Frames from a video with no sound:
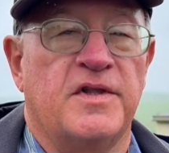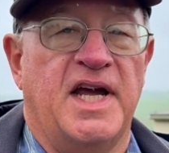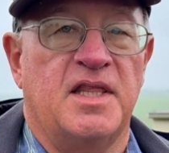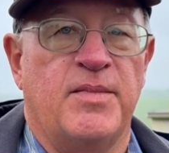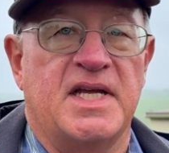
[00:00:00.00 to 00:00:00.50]

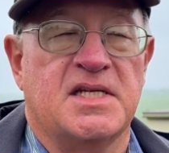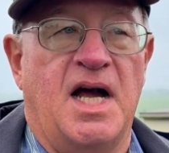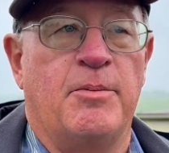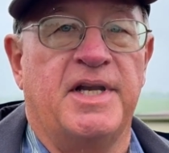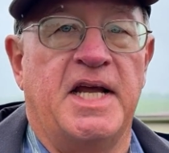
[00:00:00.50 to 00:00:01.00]
had the best
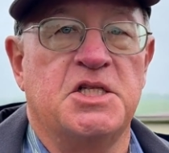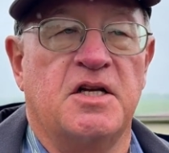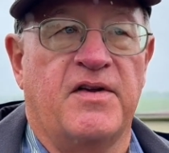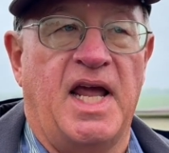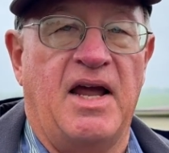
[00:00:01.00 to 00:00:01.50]
combination
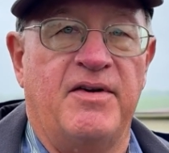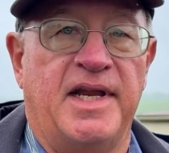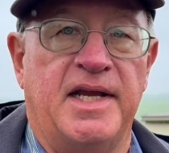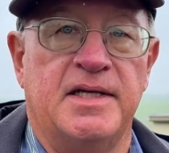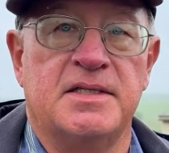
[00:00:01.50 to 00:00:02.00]
of calving
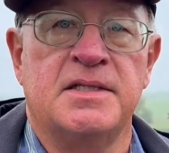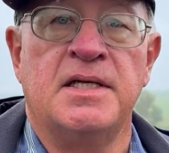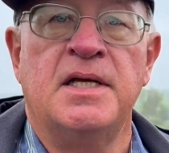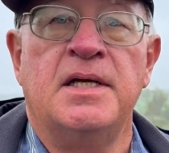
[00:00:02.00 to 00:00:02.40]
ease,